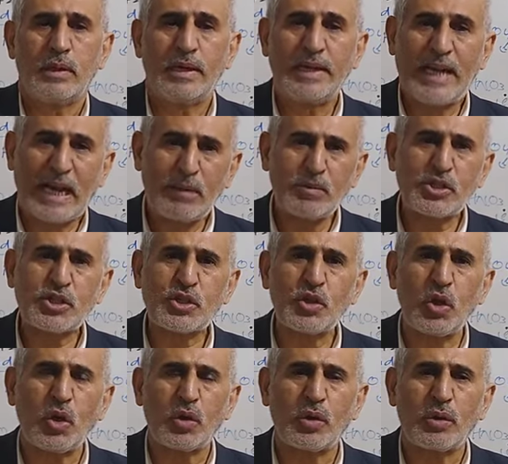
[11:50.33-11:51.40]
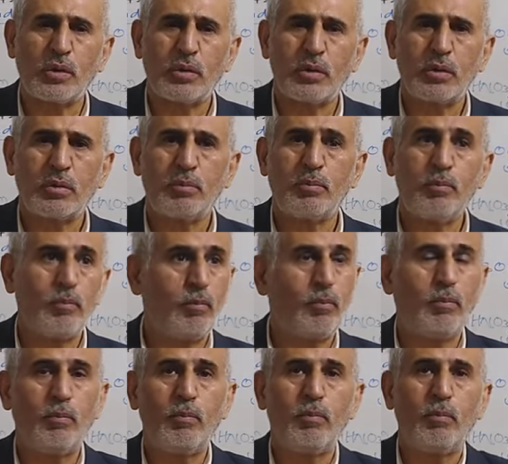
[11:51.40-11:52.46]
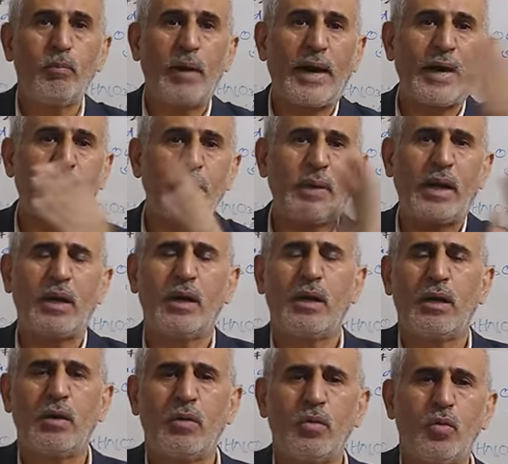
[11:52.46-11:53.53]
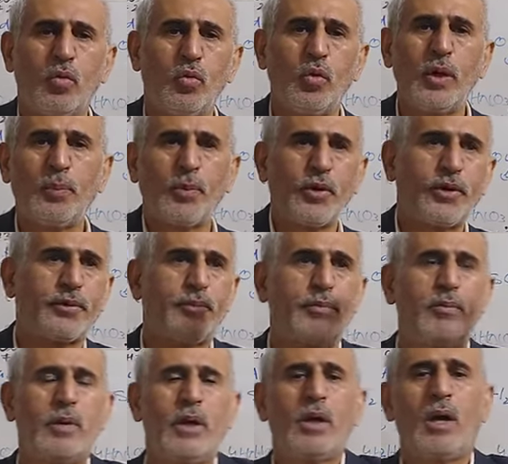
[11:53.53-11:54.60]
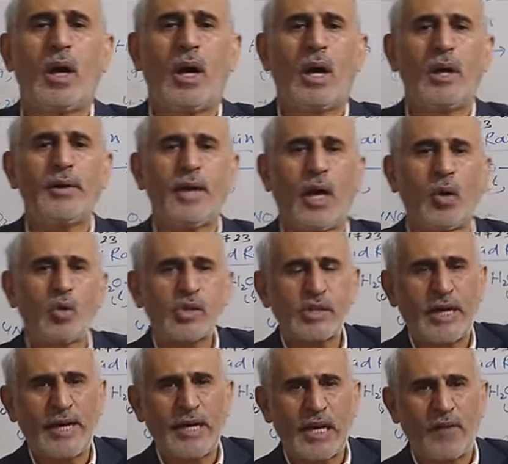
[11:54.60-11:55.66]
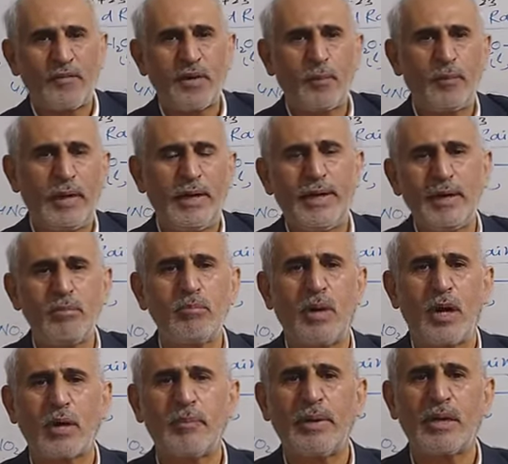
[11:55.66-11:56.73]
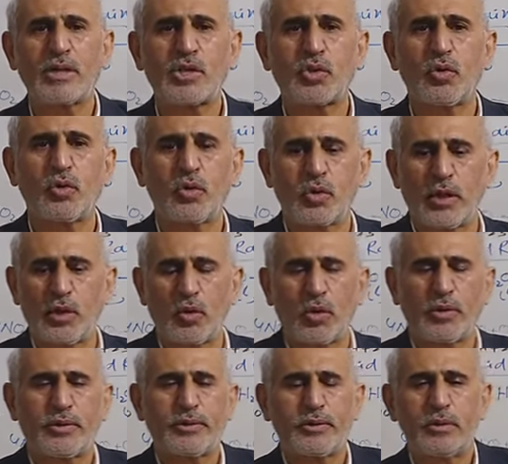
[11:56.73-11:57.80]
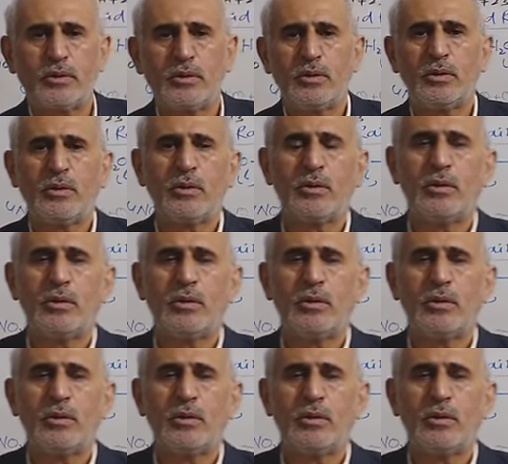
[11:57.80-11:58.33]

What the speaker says: Limestone, marble, we put on the outside of the building marbles for looking good.